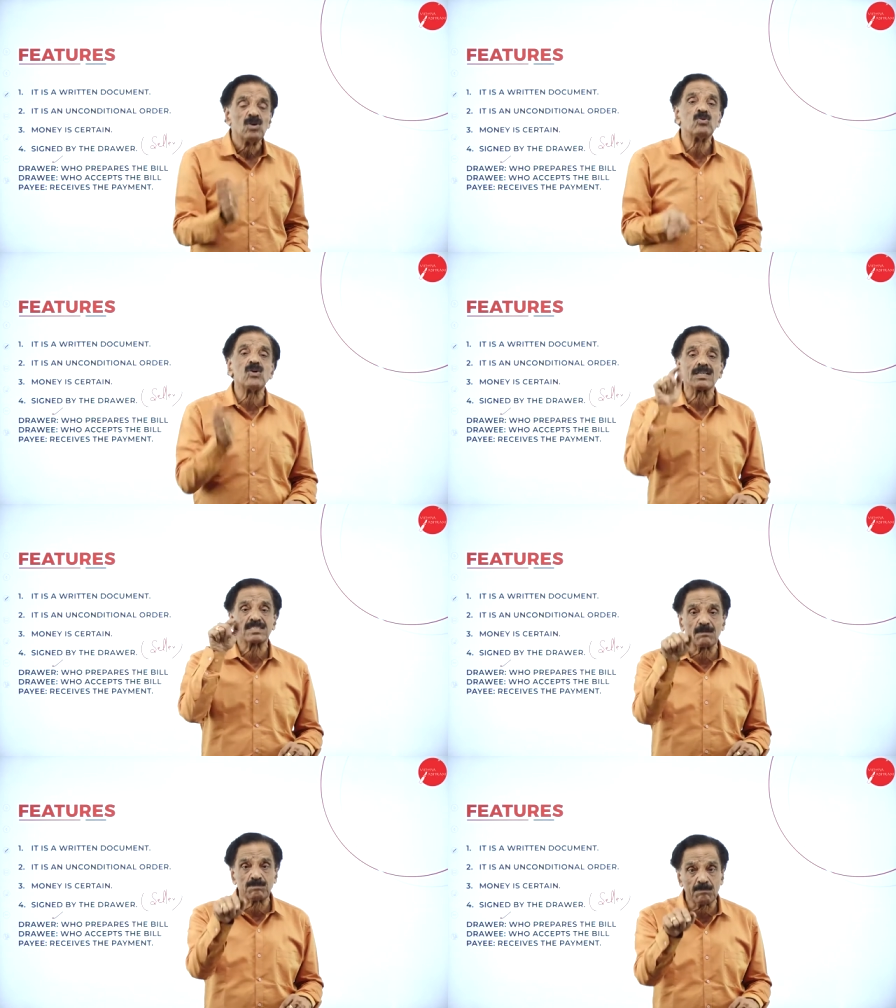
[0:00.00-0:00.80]
Who
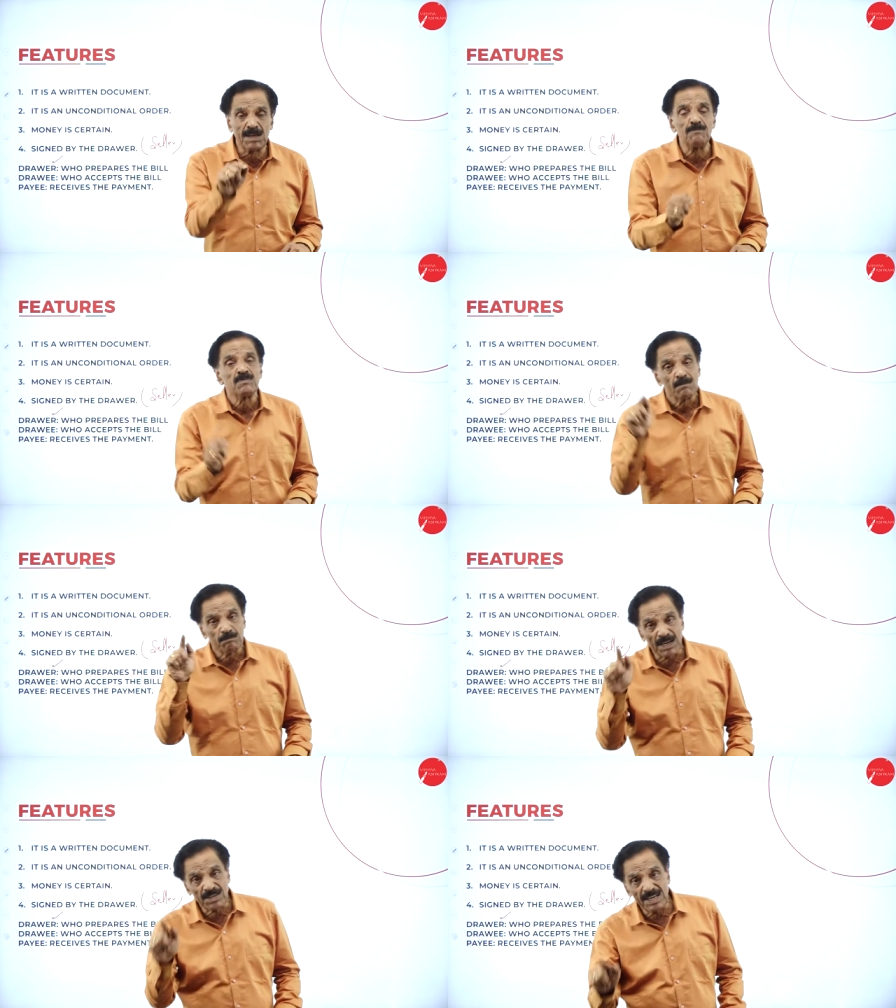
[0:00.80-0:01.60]
accepts the bill?
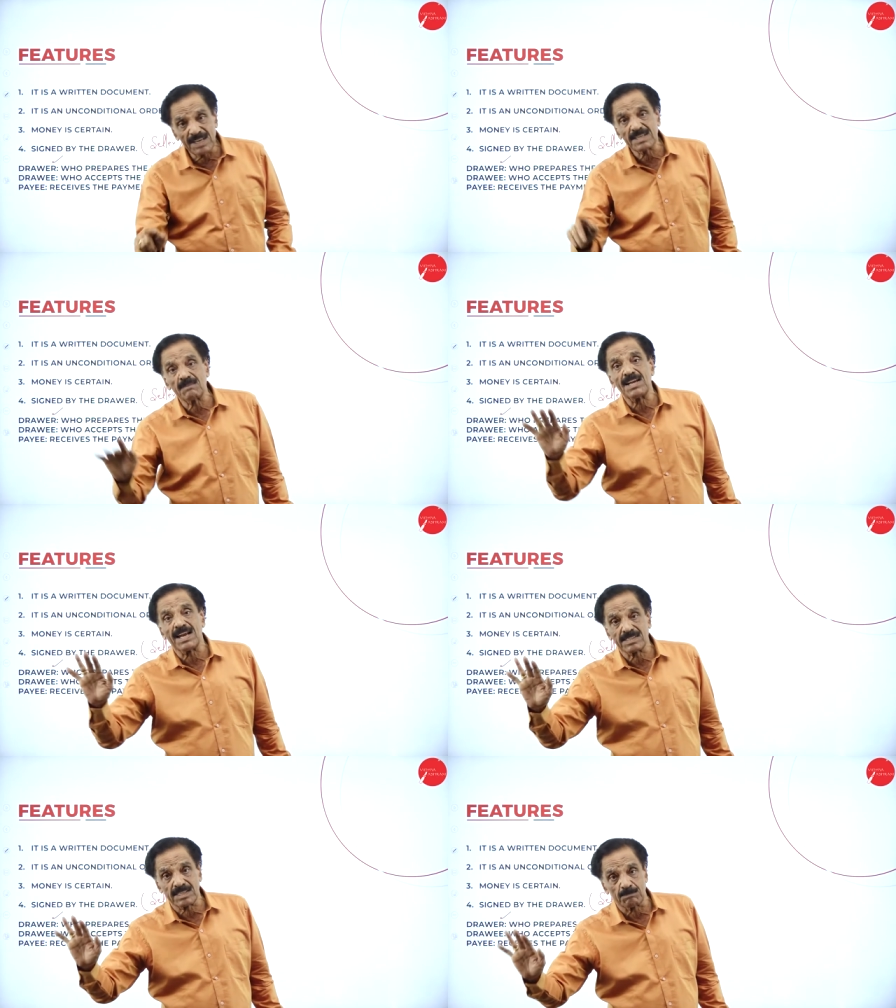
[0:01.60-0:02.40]
Purchaser will
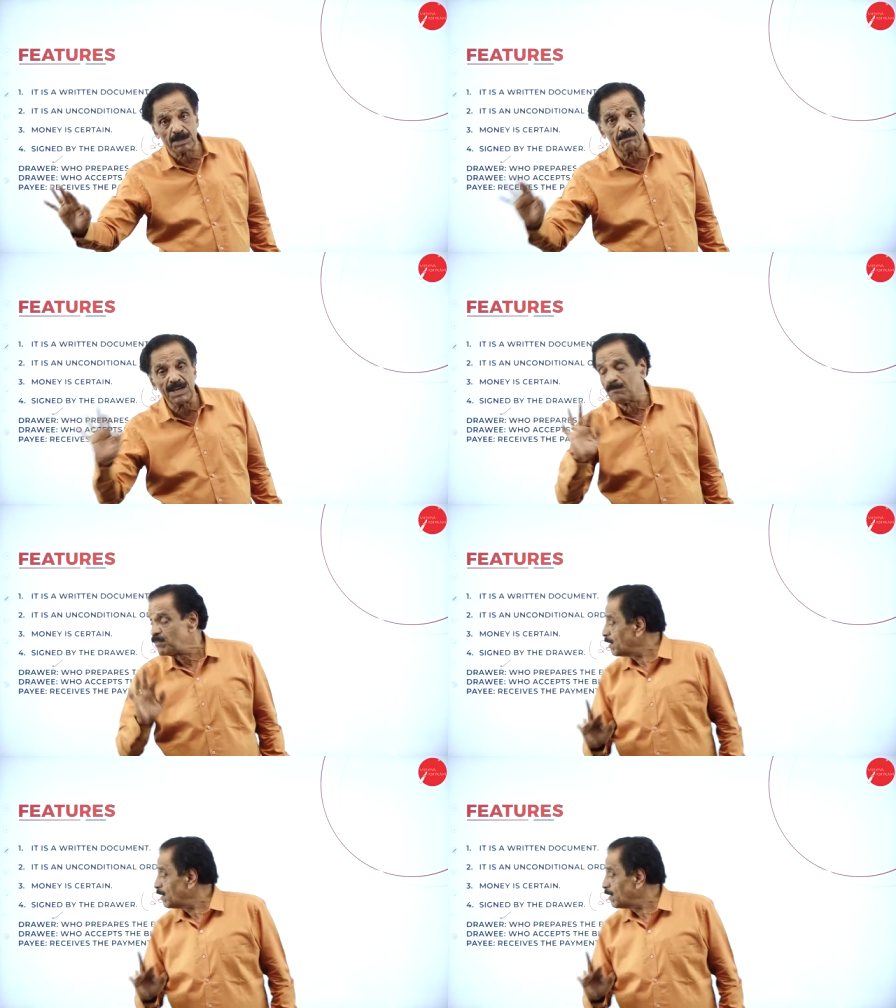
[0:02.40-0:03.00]
accept the bill.